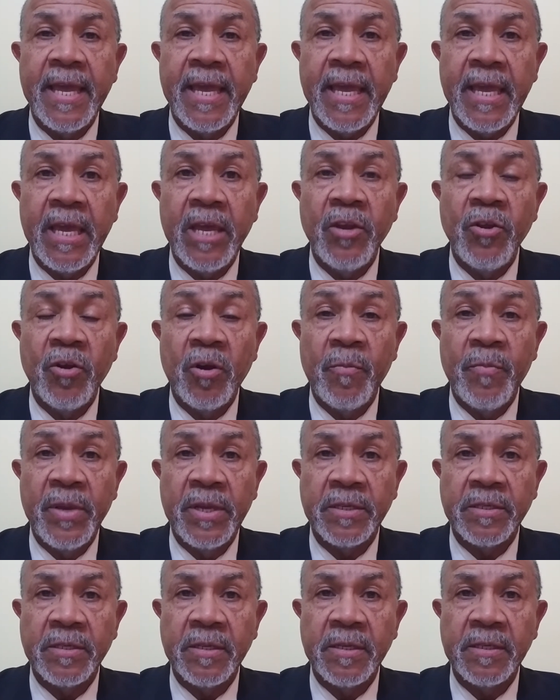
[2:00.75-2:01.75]
in your
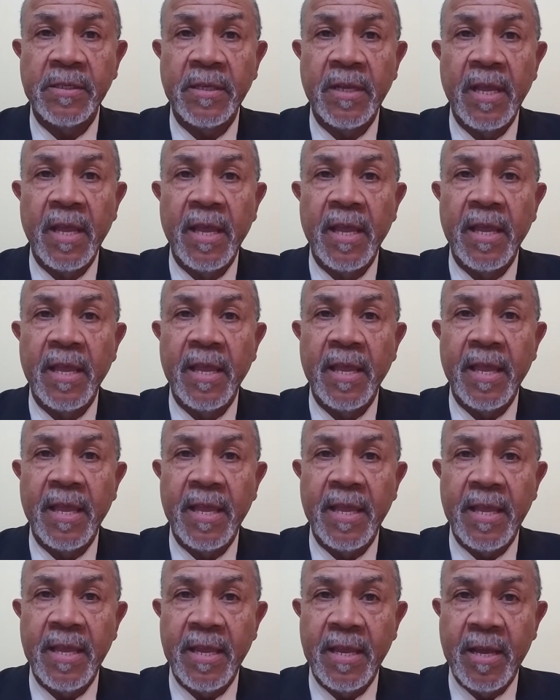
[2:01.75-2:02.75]
business
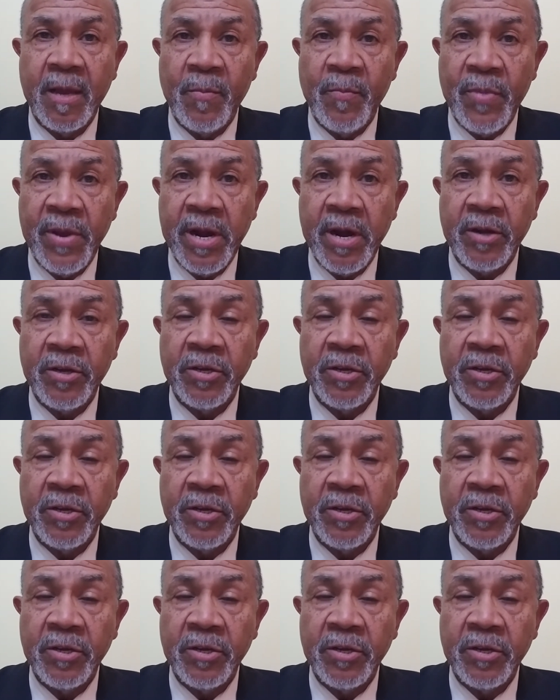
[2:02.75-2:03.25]
compared to